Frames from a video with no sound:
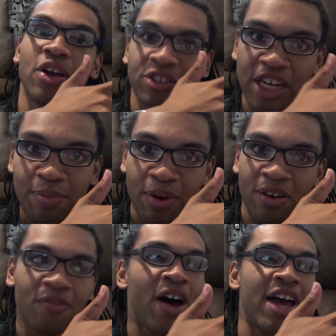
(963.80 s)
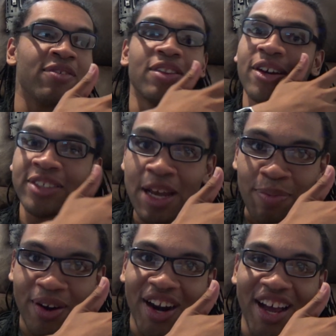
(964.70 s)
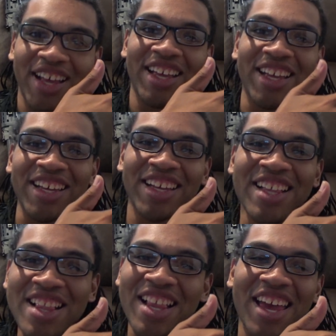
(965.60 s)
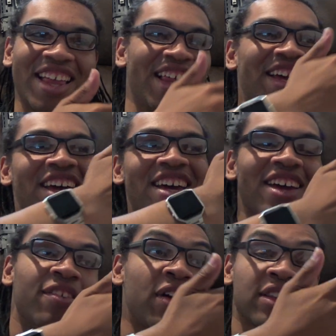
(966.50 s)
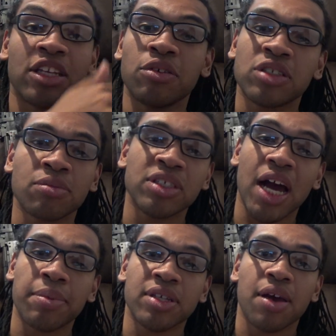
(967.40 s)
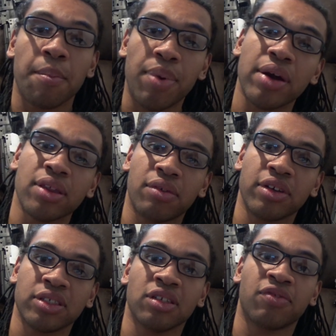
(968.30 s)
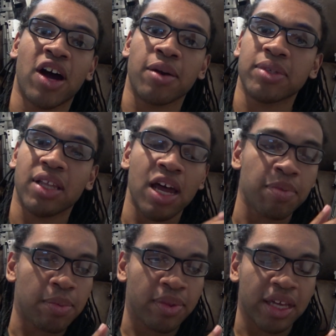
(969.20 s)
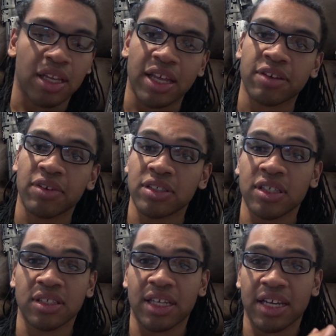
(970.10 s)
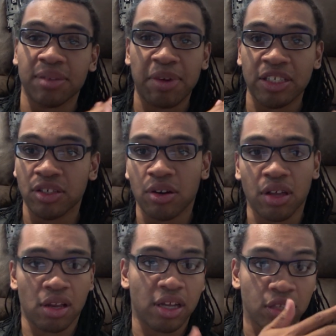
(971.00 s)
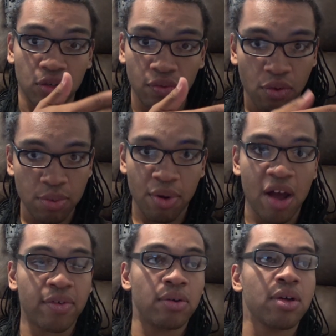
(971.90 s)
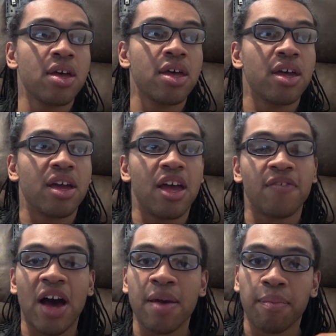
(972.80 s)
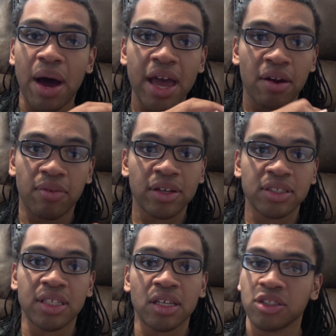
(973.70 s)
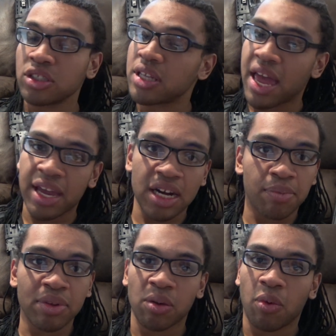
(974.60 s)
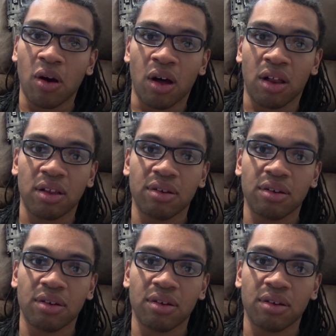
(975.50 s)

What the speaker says: they're cheaper. Five, they're cheaper. Like, fuck, they do some jobs better than real steel firearms. A lot of people that collect real steels, like I mentioned earlier, like the 240 Bravo. If I buy a real steel just to hang it up on the wall,